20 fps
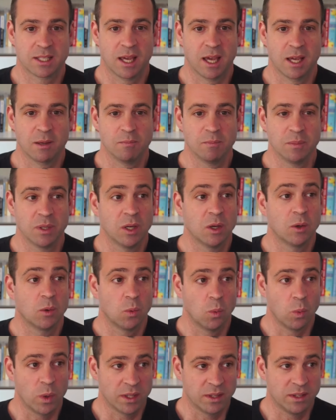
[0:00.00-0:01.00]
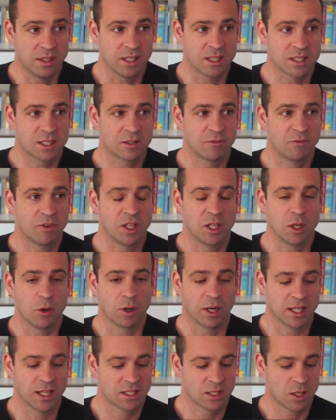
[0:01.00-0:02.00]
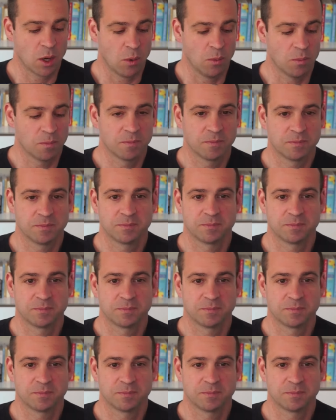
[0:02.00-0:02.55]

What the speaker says: game with this video. Let's go.